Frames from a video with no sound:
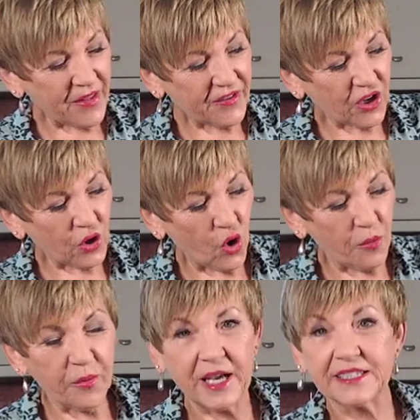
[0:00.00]
the
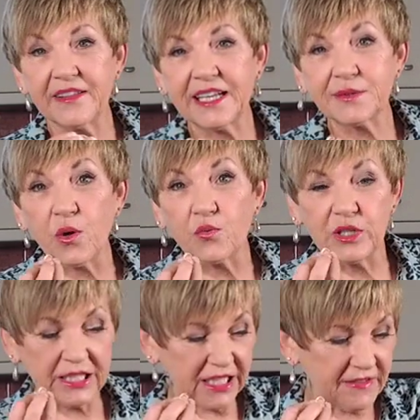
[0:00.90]
korma paste. That's what
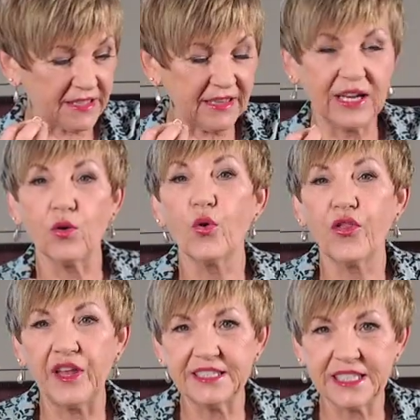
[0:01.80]
really gives it that
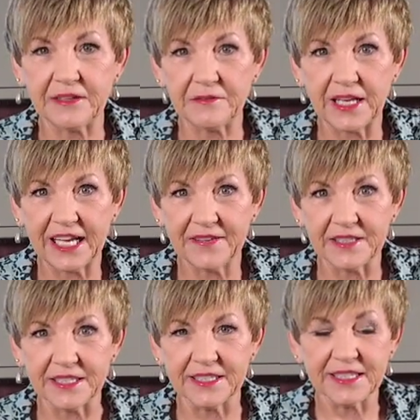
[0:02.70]
authentic
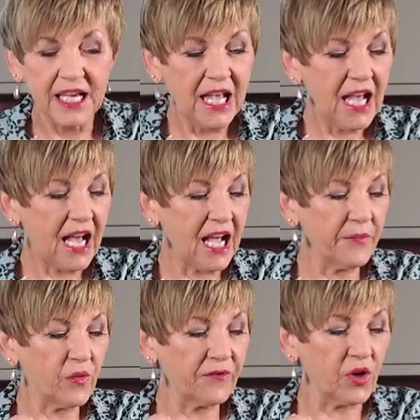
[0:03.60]
flavors.
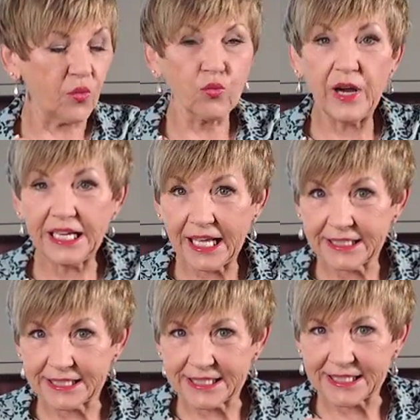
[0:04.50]
We've got red
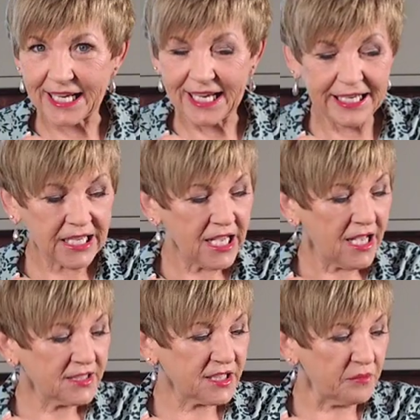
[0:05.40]
onion today,
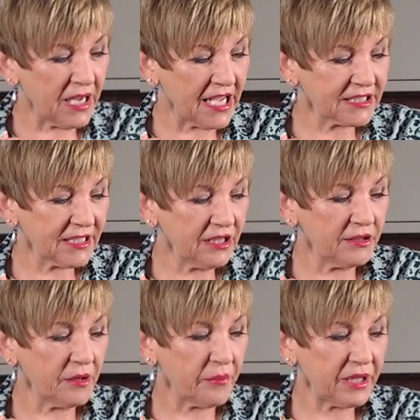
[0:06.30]

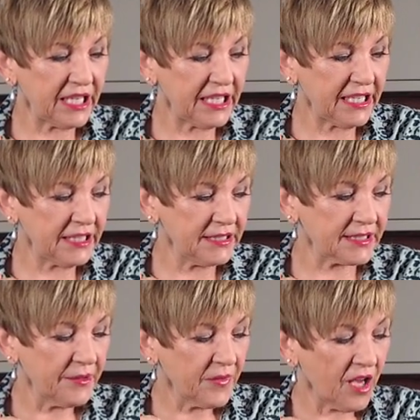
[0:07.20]
tomato,
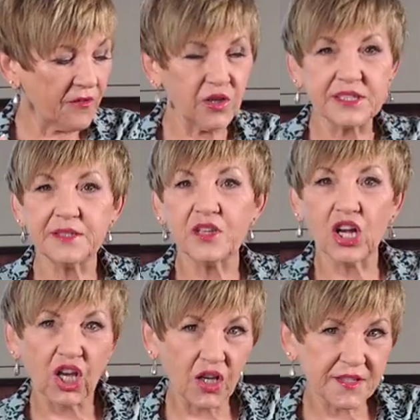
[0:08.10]
peas. I've got some of the
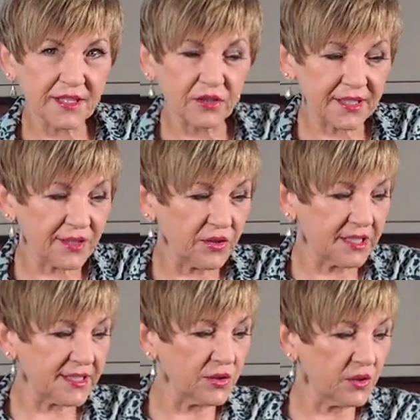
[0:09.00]
low salt soy
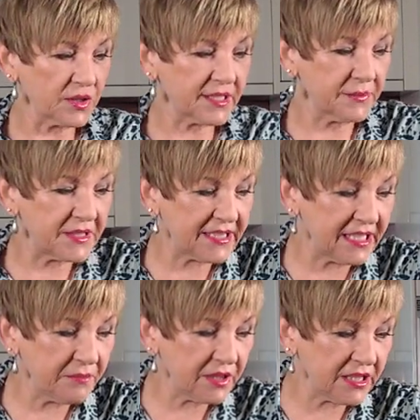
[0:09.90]
sauce, some
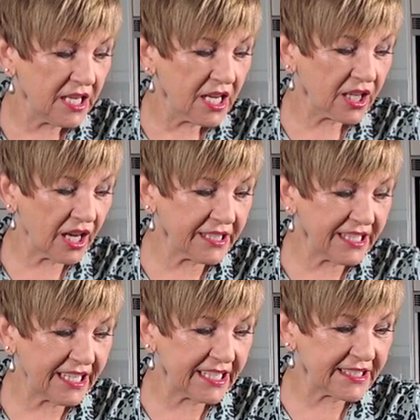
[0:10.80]
cinnamon,
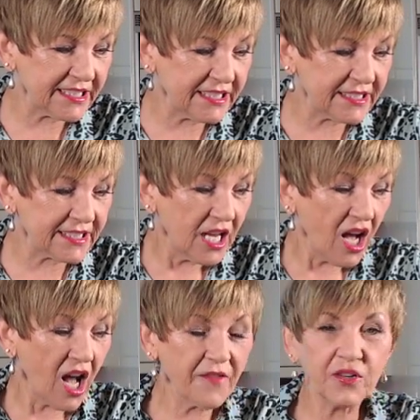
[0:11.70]
coconut essence.
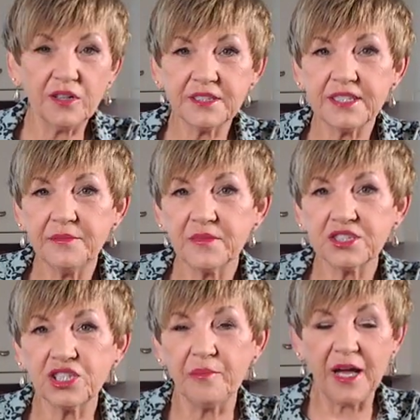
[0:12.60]
I've got some
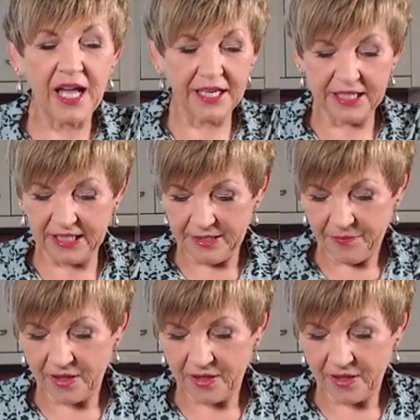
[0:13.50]
Chobani